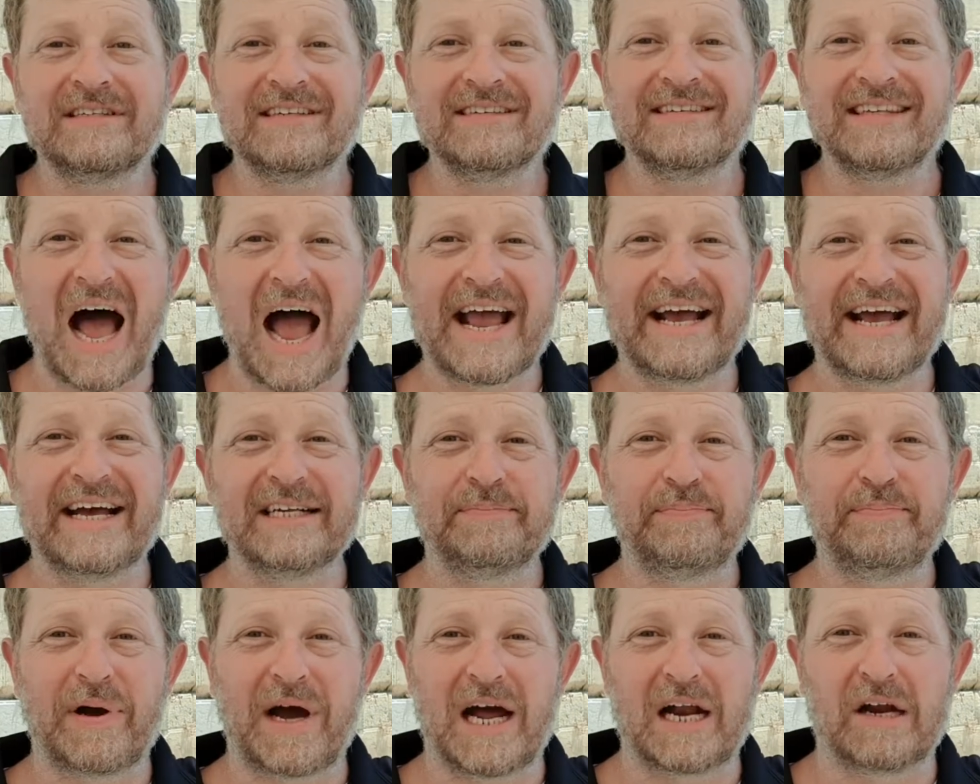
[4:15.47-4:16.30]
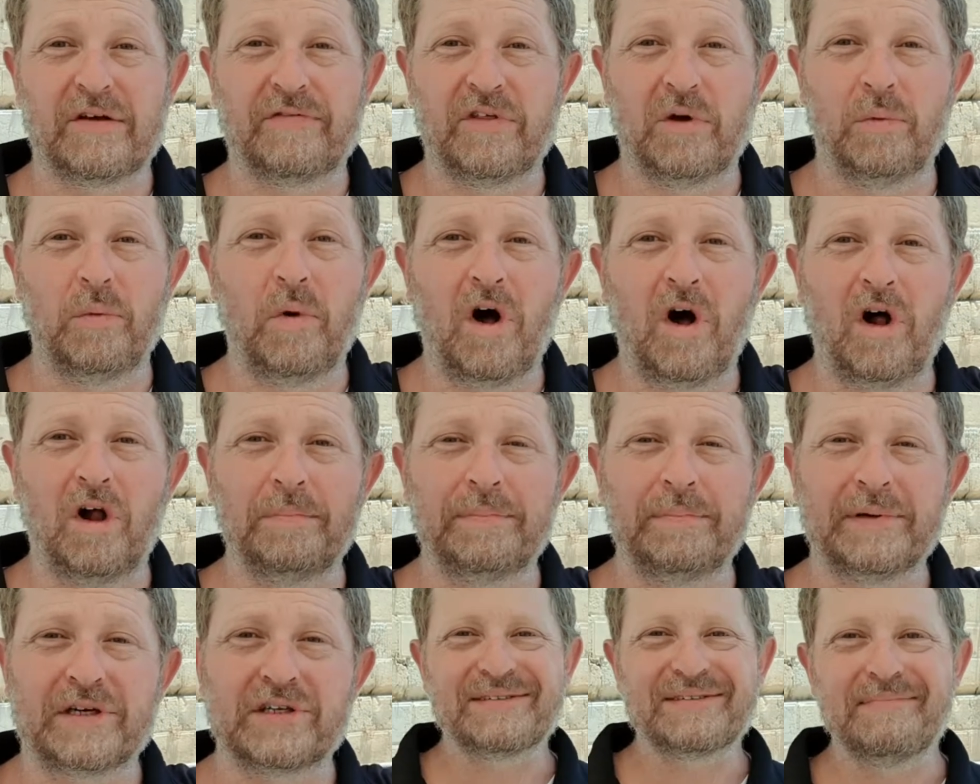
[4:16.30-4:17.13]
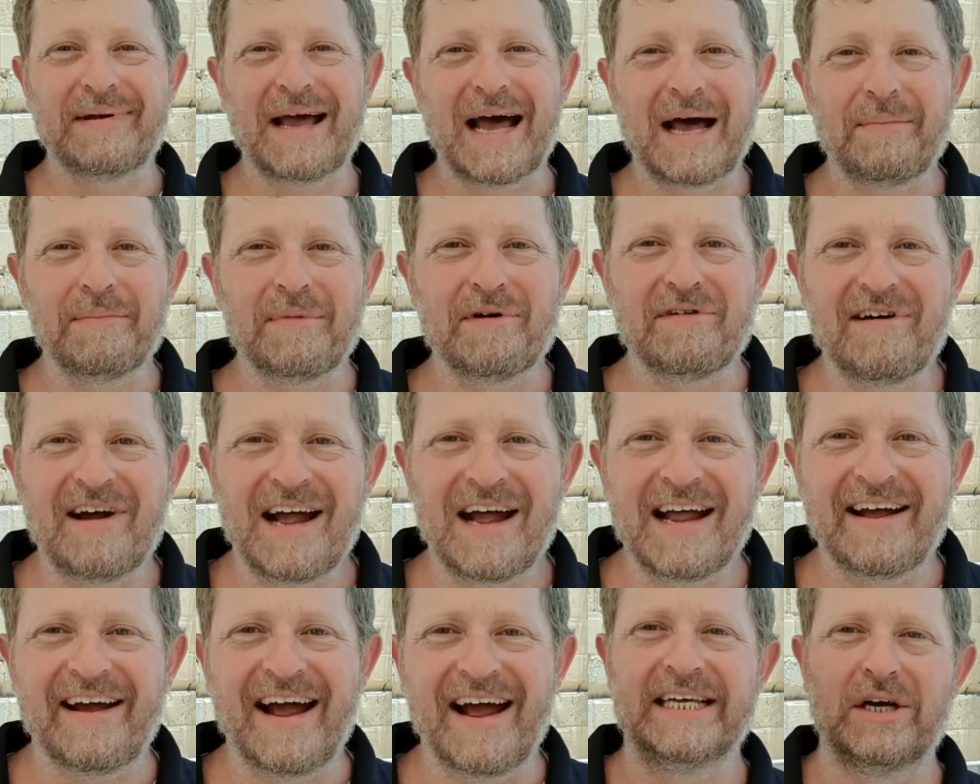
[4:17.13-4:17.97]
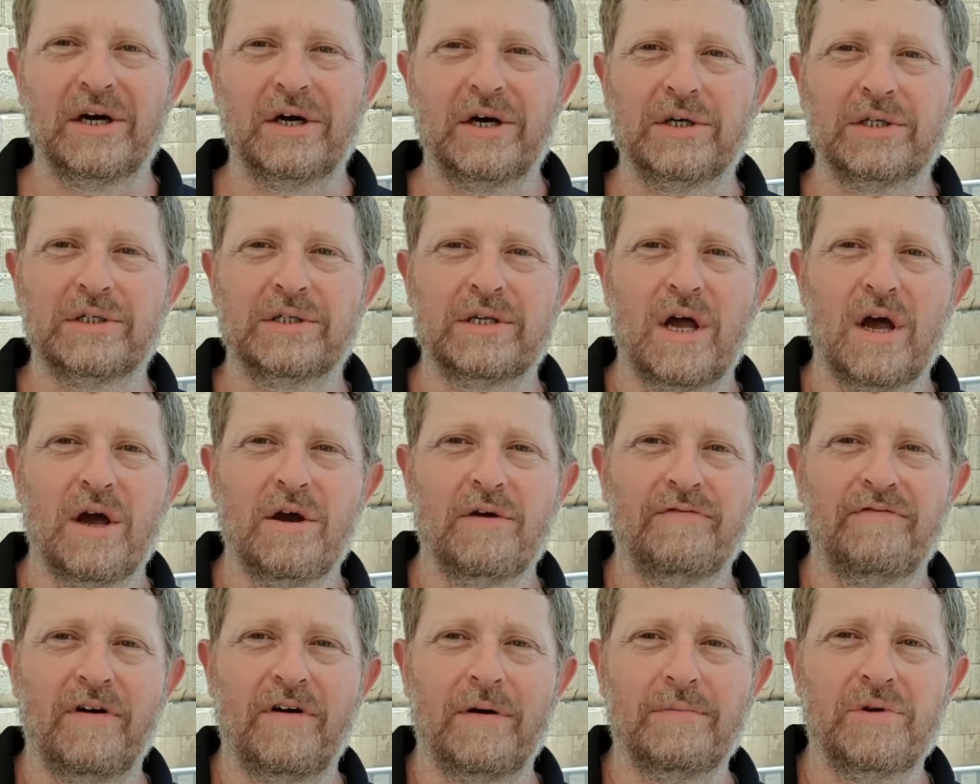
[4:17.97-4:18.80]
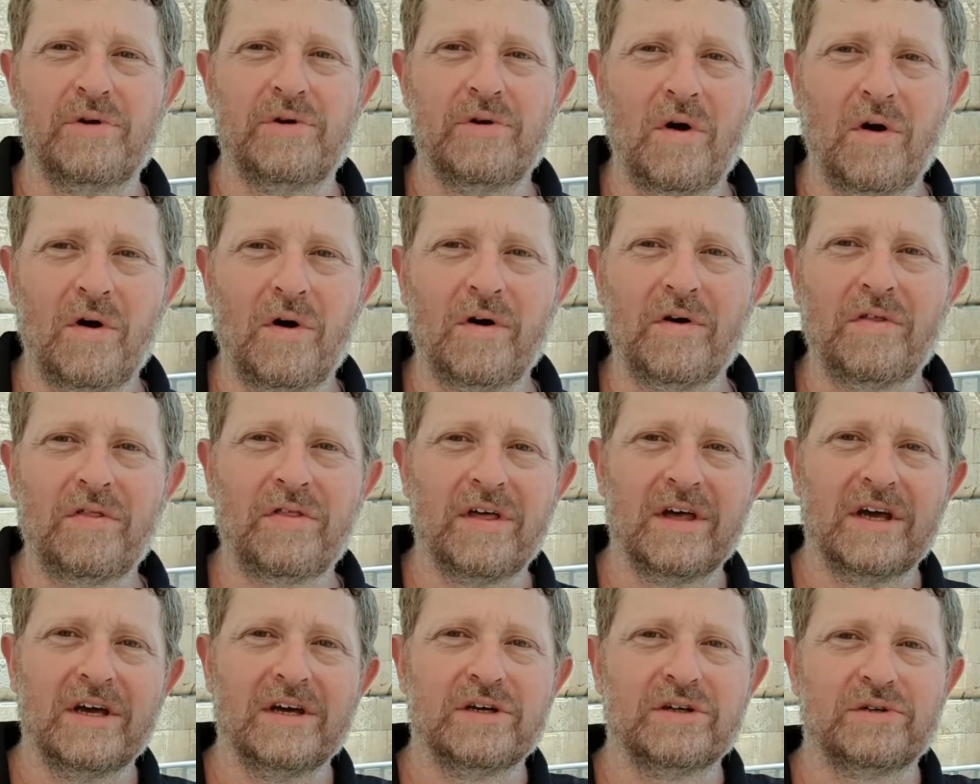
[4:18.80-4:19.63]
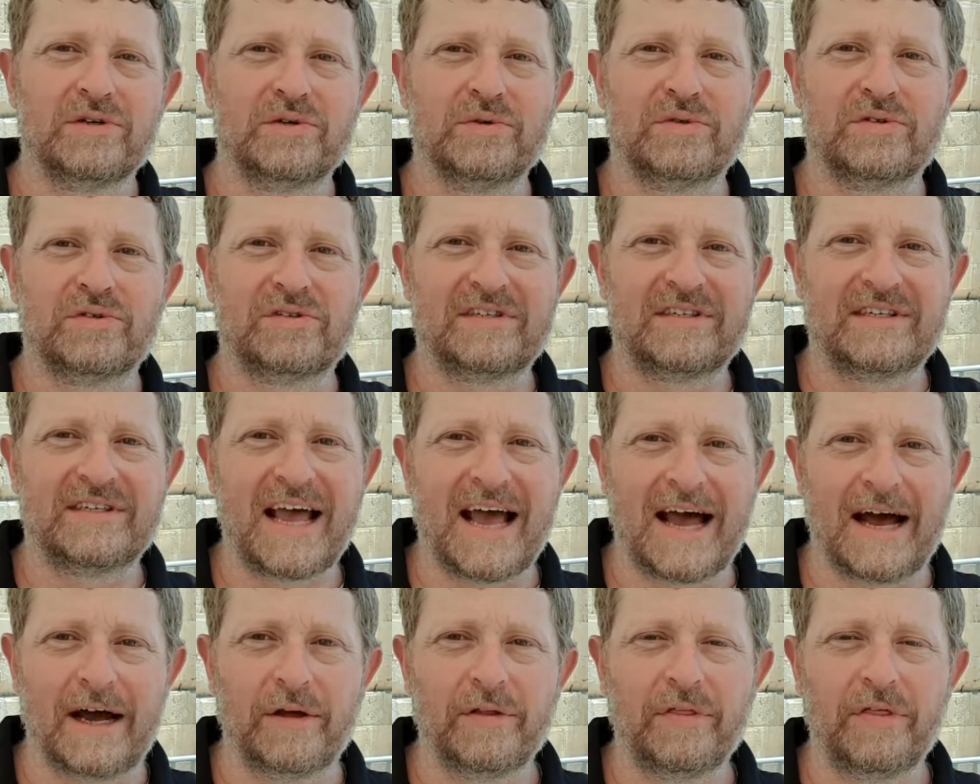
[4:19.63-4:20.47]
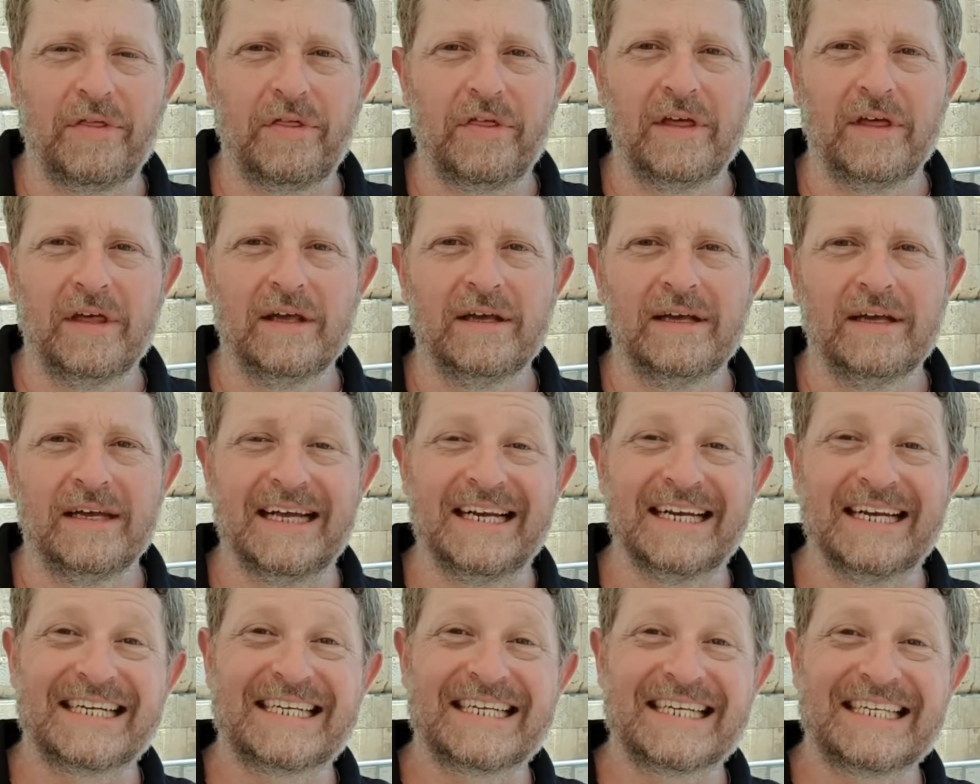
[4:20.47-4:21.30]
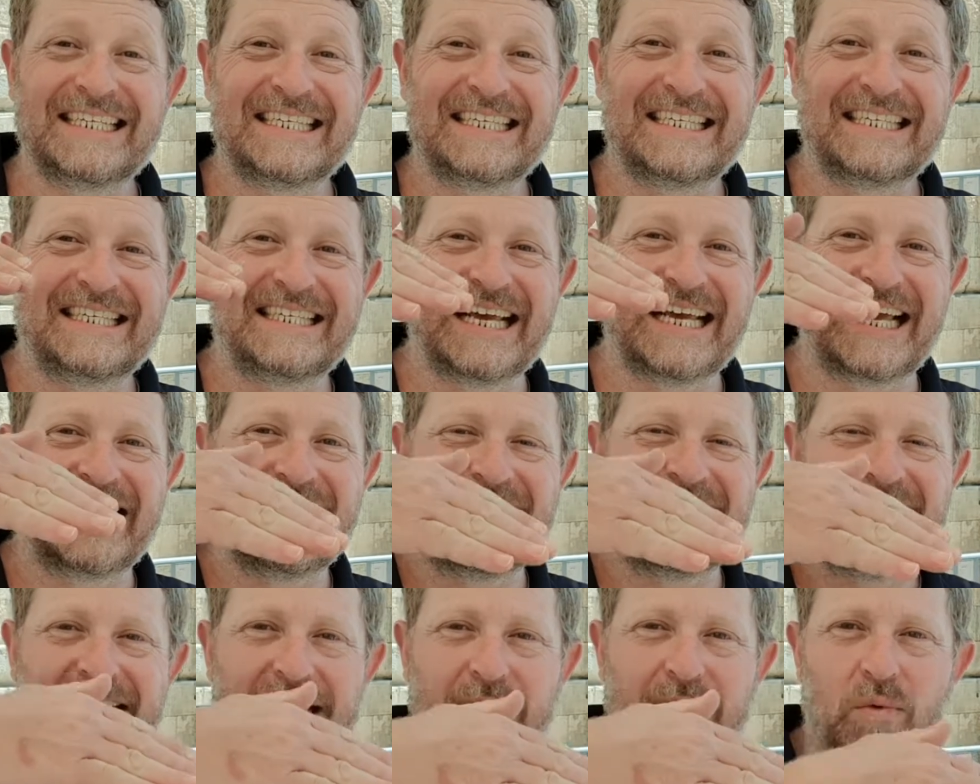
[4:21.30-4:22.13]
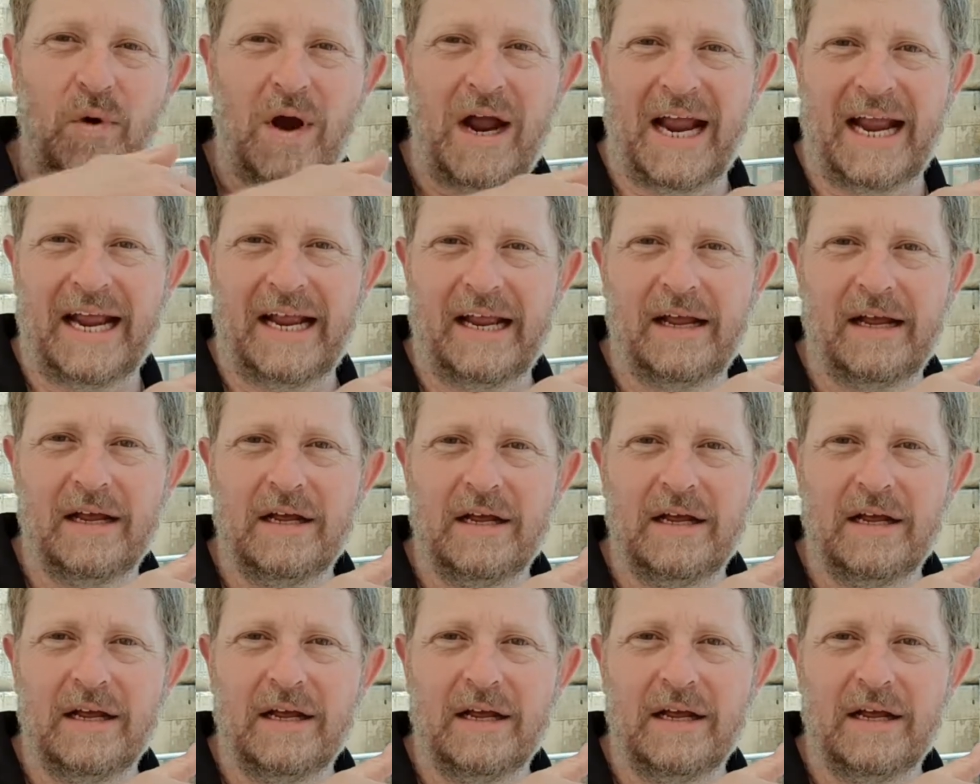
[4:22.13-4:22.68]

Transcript: is the highest part of the wall because Mount Moriah goes from north to south in a descending way.